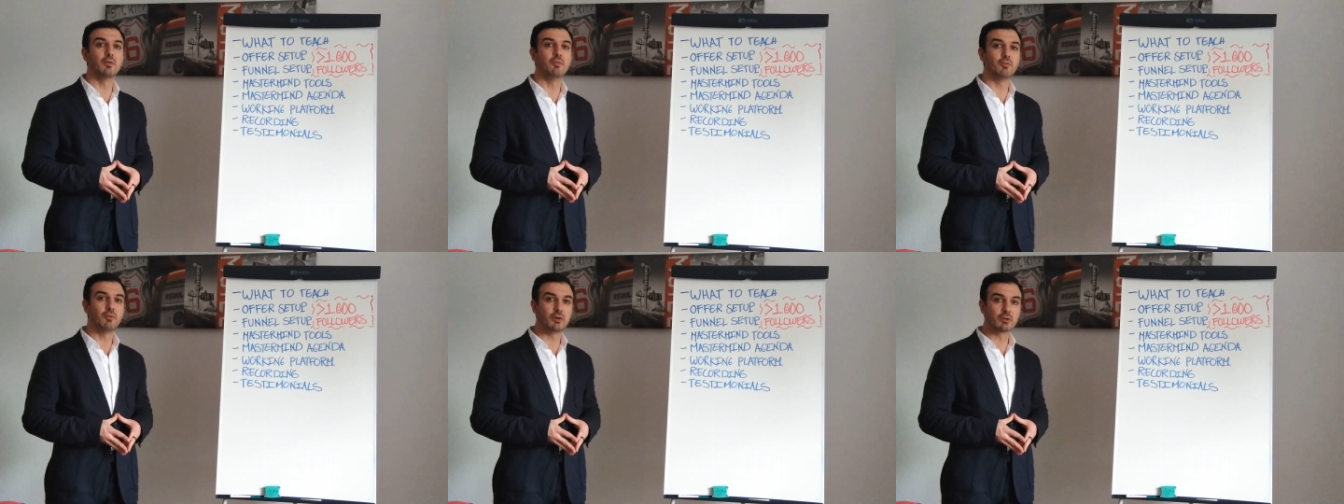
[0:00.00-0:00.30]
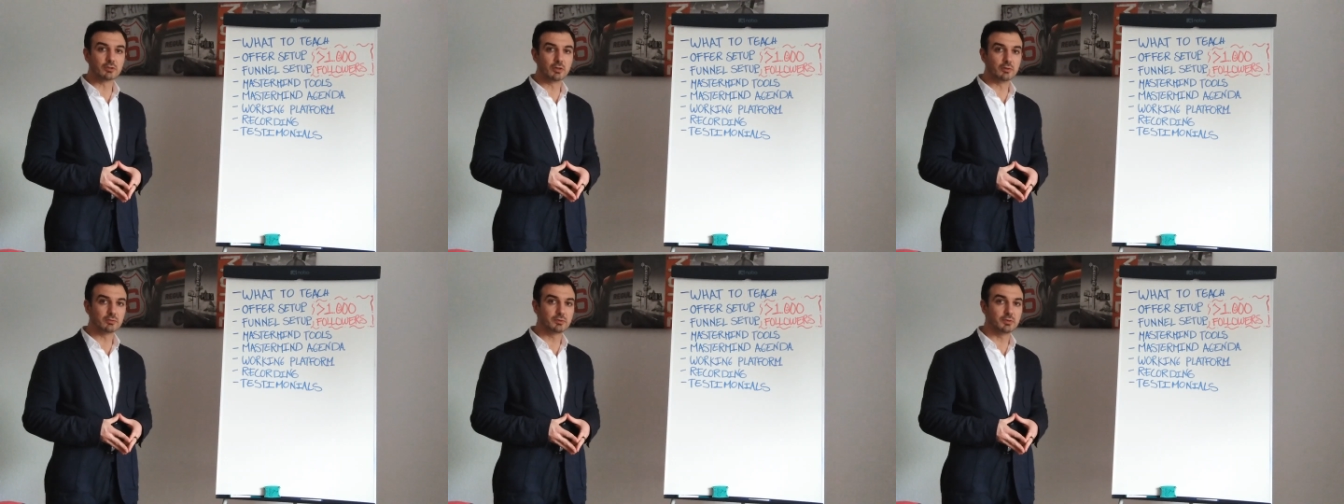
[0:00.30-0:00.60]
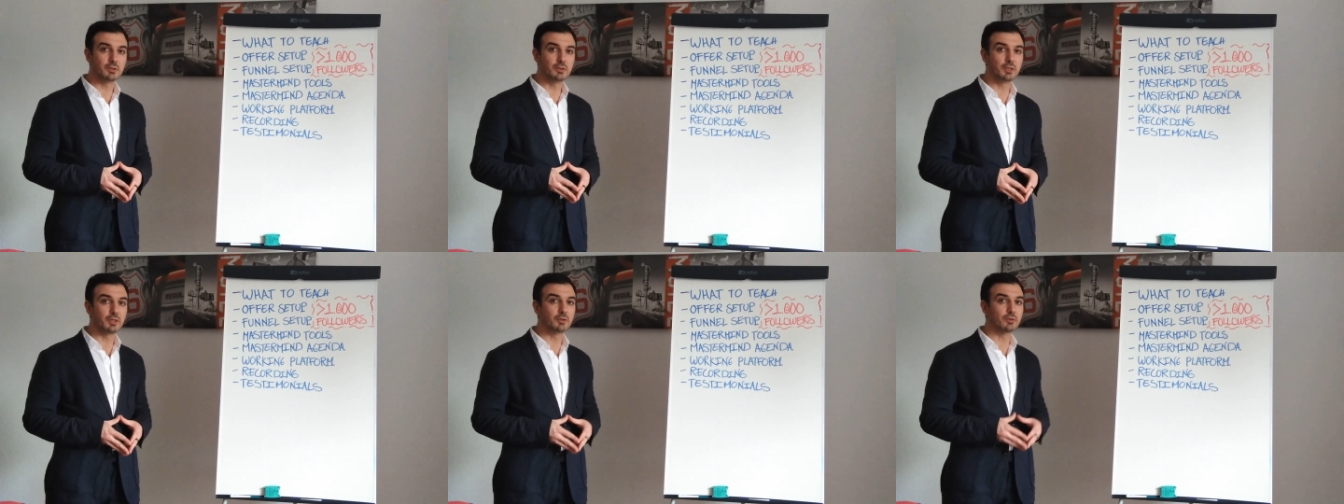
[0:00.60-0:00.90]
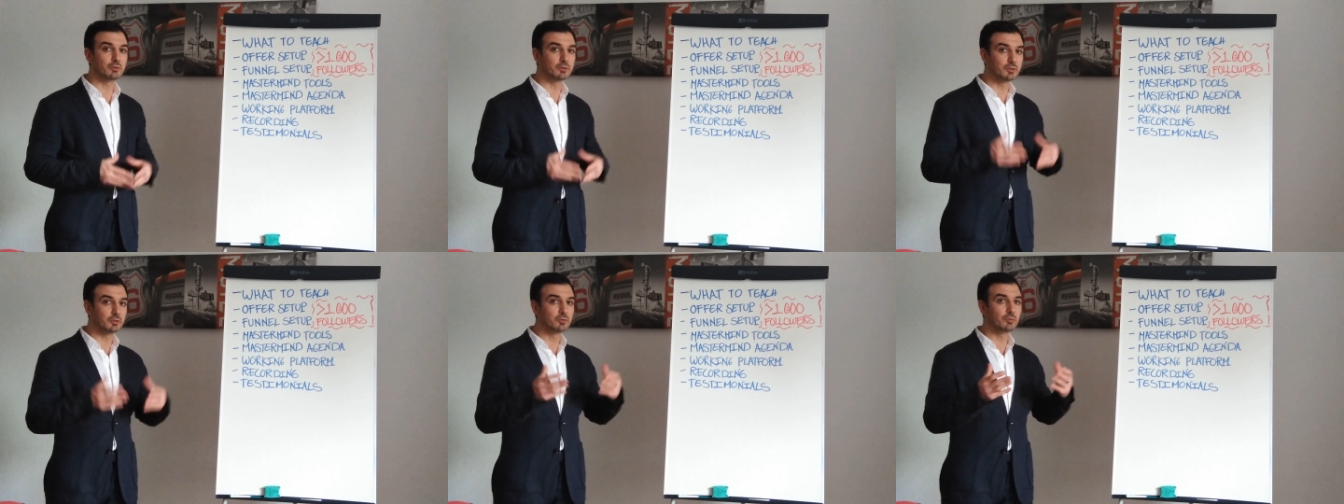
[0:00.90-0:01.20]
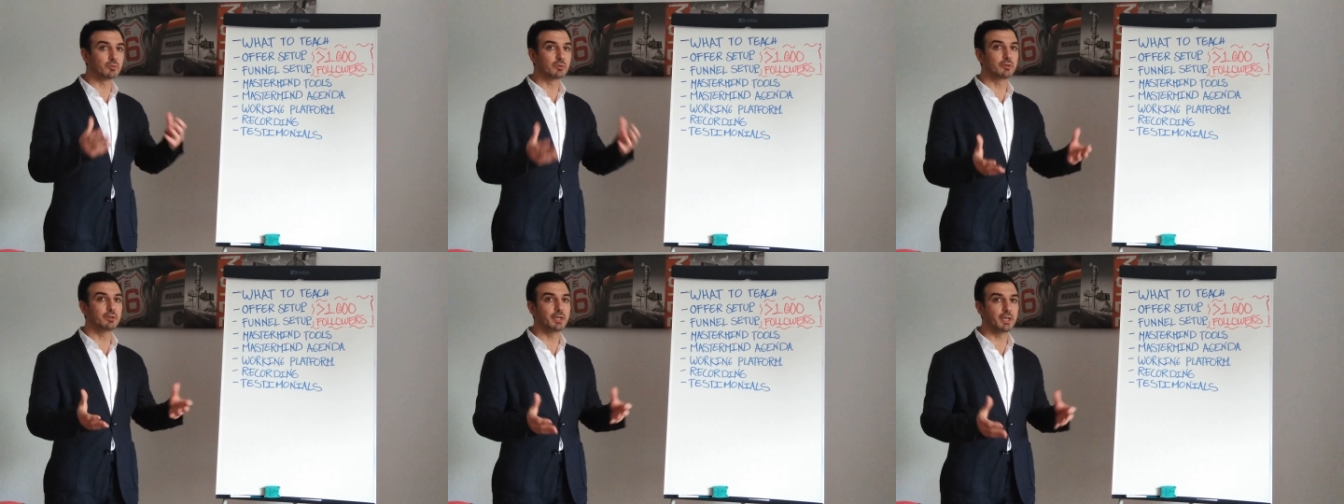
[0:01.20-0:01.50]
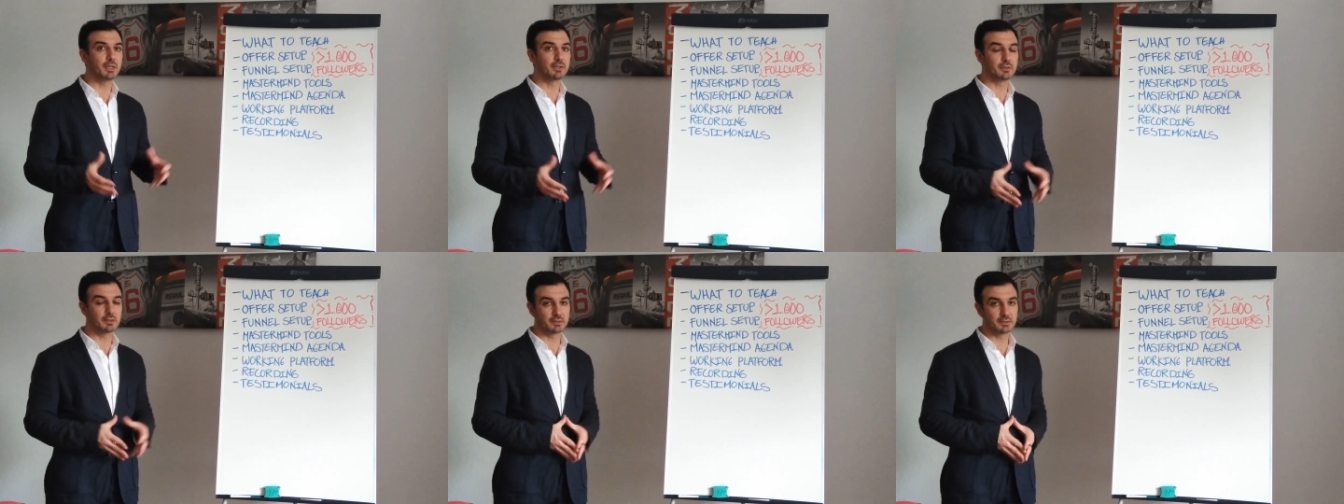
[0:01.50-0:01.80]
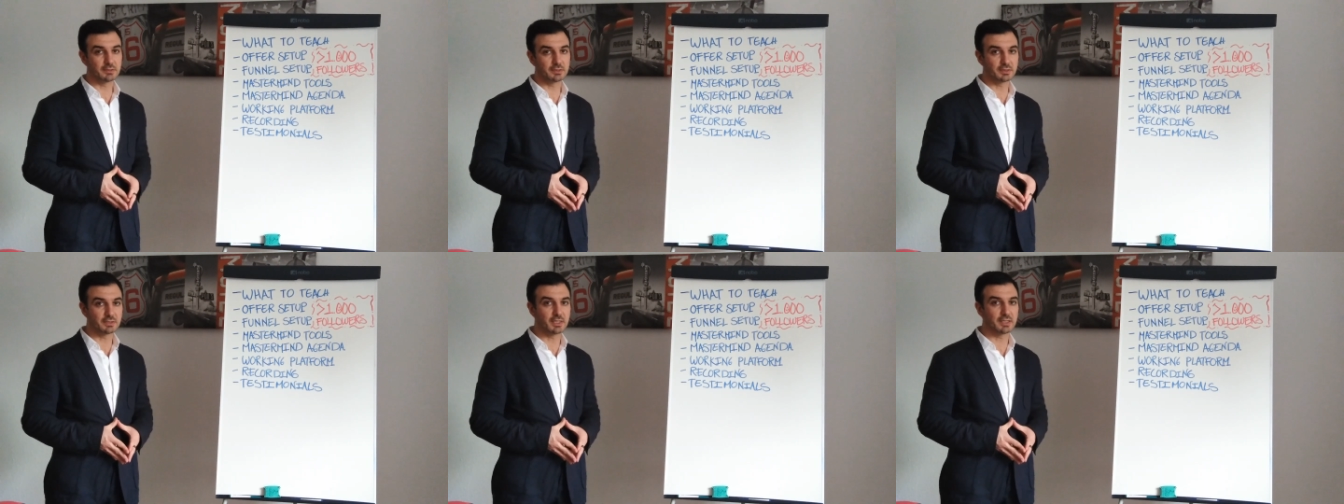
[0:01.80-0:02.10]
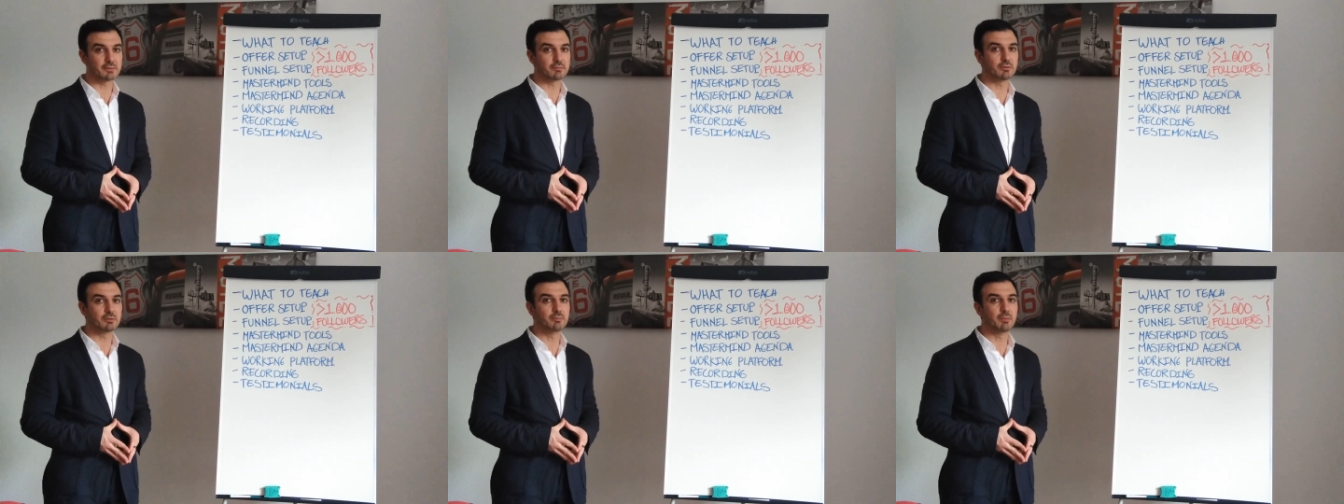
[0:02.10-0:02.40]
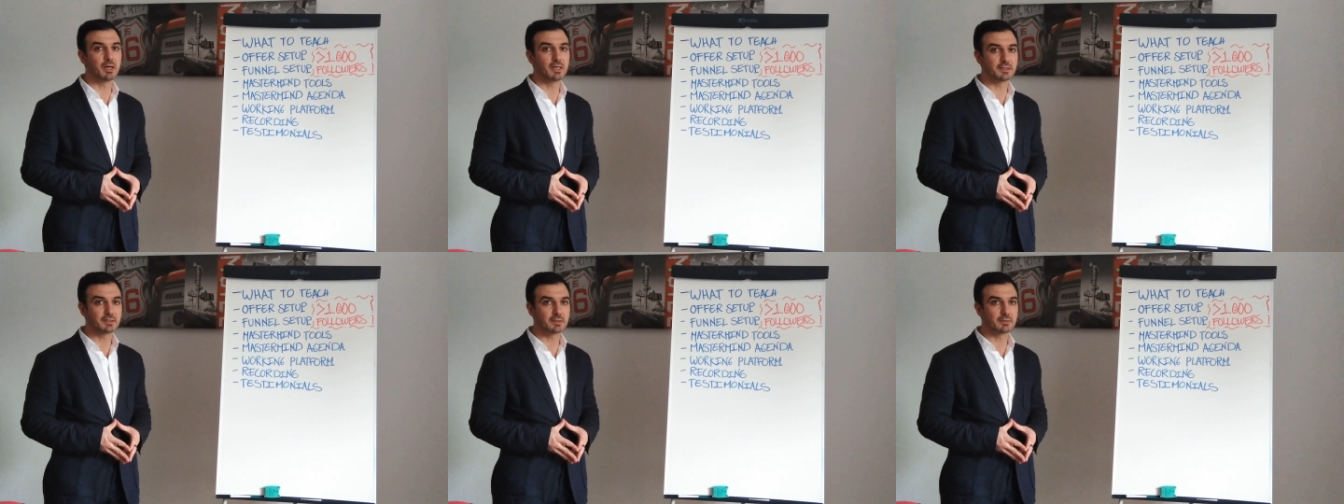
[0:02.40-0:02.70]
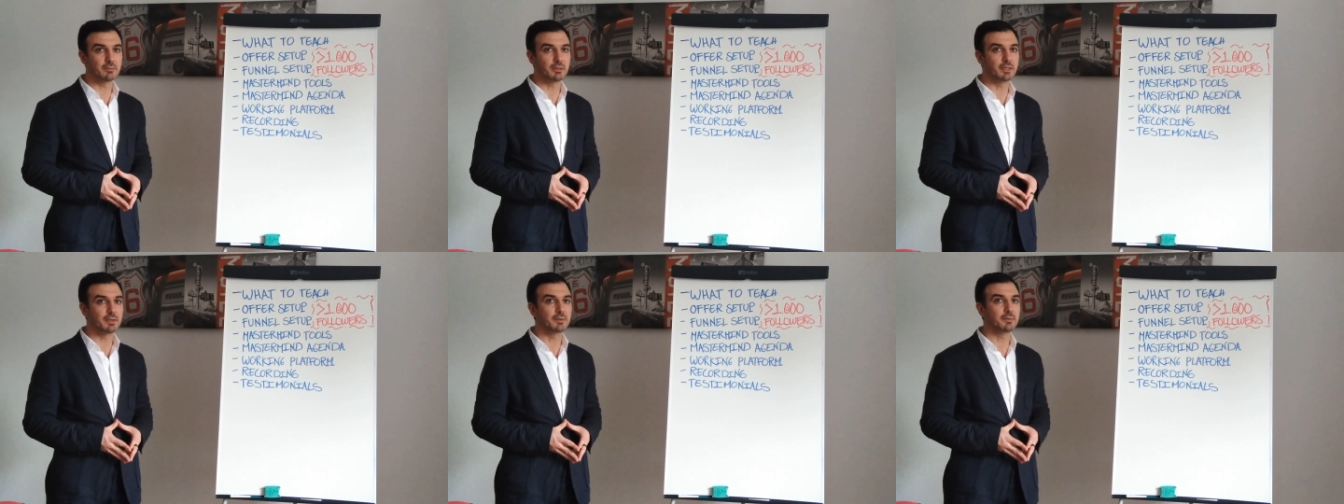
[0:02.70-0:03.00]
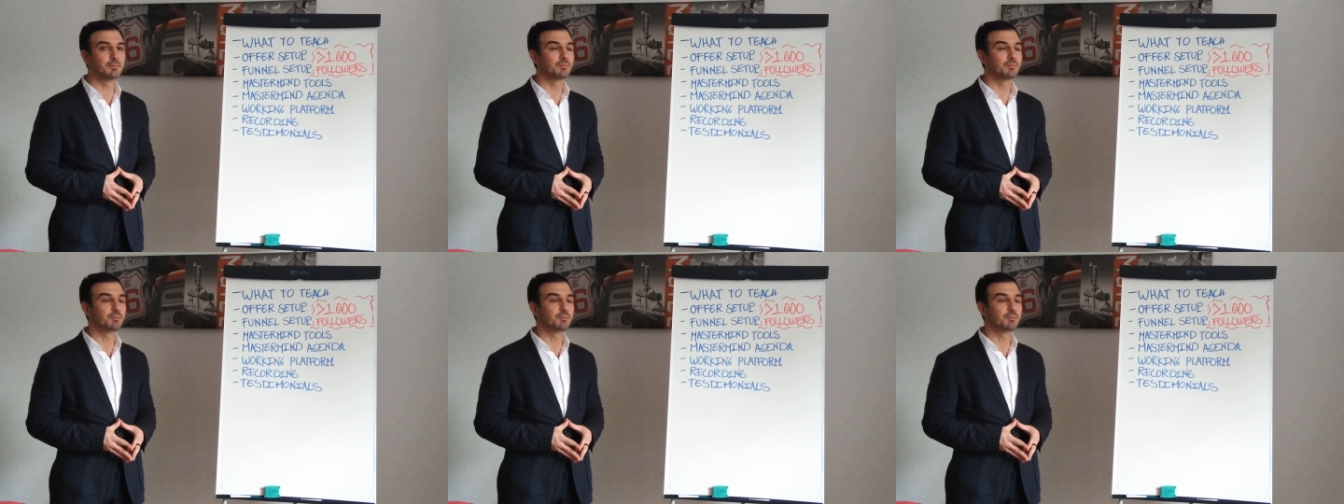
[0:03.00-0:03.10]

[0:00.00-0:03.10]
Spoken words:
followed in order to create a successful mastermind.